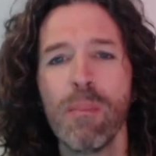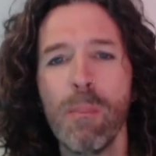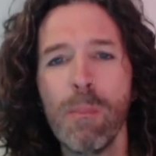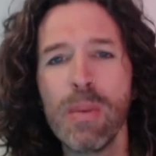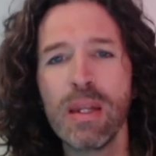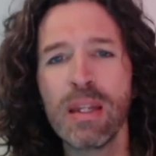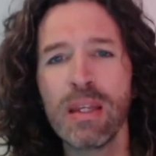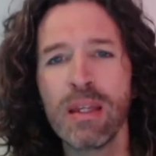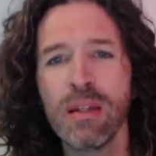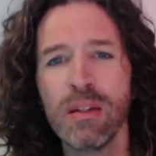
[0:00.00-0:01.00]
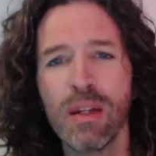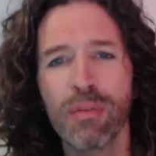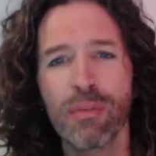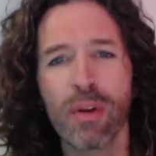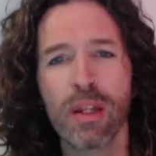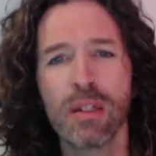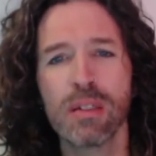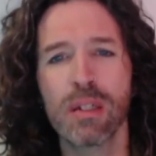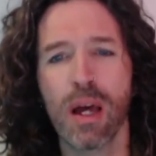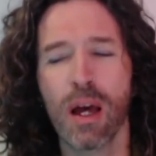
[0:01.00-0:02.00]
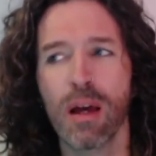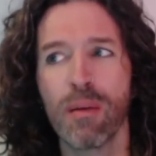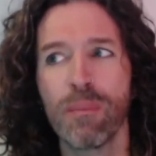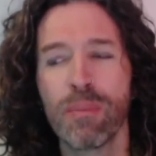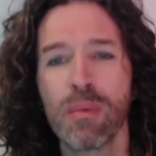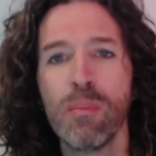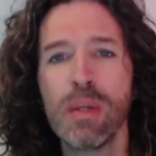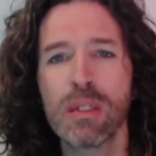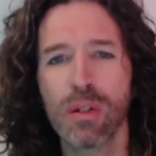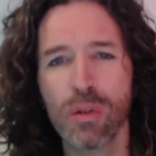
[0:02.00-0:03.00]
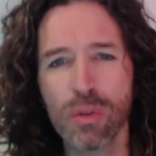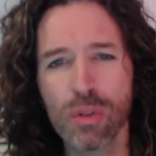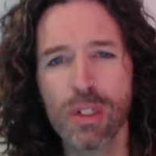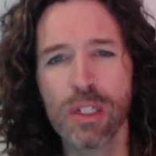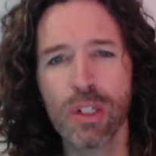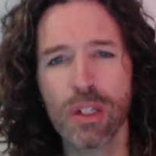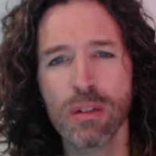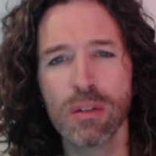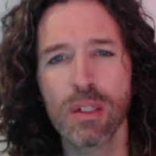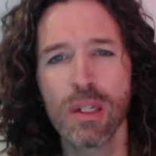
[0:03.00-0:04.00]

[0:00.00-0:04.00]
many different um, mystical traditions,